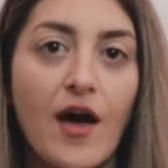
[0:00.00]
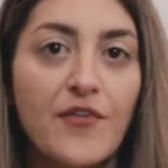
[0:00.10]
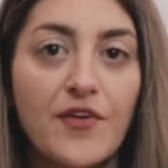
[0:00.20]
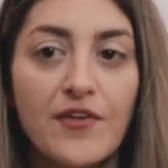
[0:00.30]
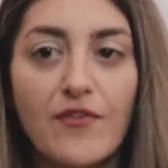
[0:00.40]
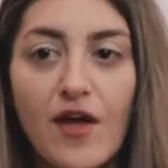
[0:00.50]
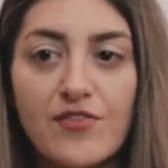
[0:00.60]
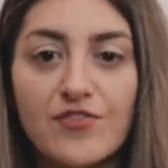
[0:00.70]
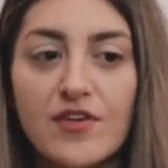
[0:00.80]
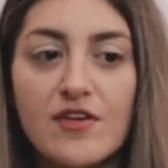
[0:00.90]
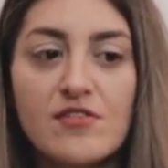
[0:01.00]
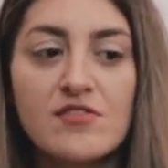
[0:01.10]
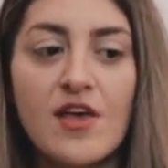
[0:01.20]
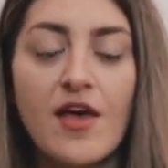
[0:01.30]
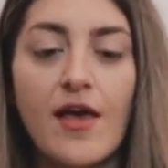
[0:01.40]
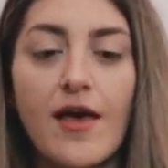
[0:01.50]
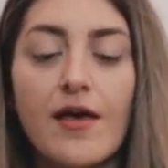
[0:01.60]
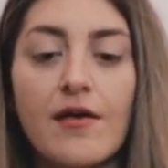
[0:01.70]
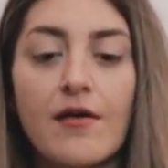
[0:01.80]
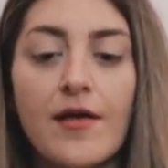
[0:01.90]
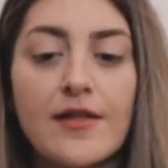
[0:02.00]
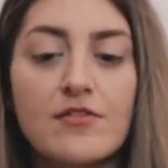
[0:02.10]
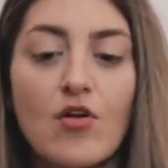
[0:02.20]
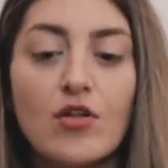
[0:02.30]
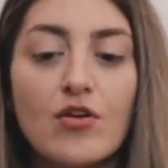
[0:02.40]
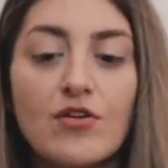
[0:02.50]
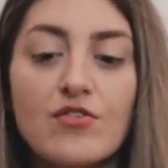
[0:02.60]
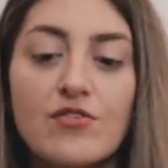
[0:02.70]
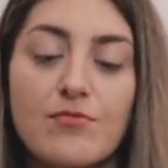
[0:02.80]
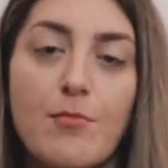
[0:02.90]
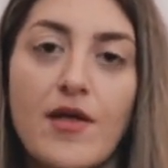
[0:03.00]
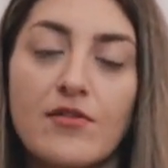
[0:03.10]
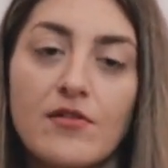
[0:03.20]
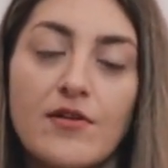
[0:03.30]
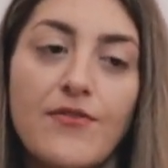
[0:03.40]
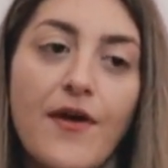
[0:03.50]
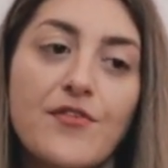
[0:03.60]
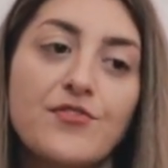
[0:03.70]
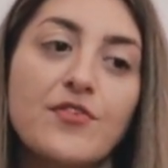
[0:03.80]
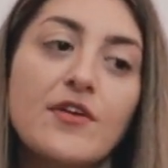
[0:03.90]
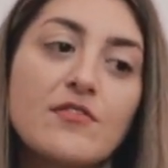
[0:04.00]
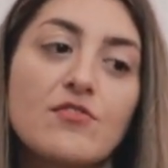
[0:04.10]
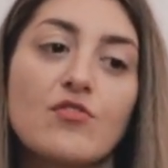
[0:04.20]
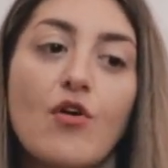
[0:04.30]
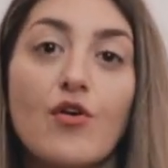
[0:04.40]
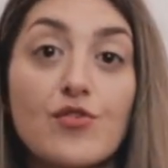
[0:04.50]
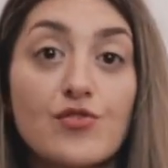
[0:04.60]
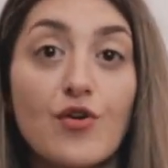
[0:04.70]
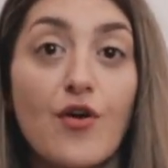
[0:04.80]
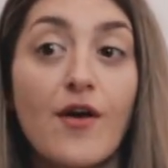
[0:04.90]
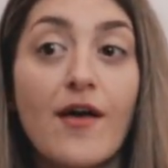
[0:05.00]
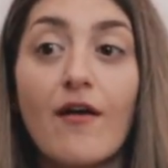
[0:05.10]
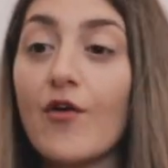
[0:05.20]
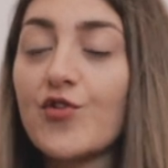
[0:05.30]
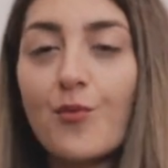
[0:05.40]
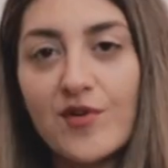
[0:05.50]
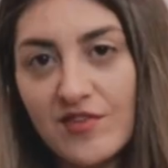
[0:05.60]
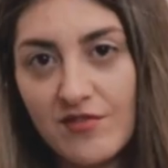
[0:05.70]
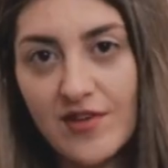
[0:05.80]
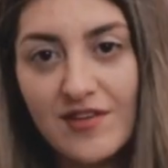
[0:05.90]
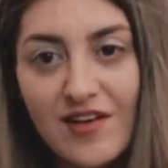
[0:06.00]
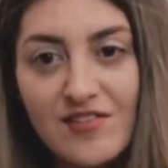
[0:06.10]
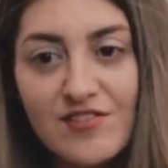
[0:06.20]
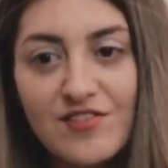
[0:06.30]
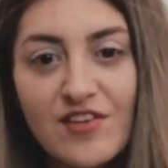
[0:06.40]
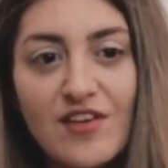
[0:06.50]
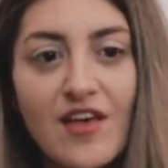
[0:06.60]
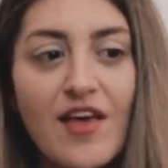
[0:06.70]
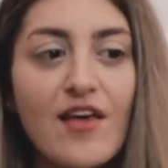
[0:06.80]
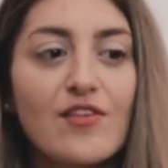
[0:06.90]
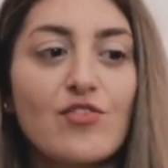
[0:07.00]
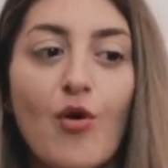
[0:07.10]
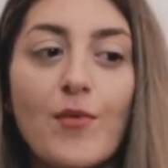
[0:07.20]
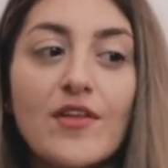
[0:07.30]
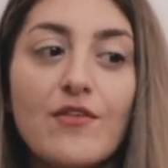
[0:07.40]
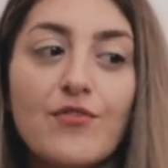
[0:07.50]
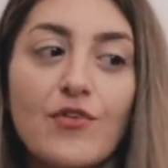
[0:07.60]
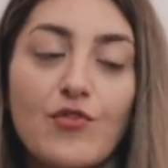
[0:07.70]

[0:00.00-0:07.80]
other industries. Uh, it's no longer just metal industry, it is also automotive industry. So many different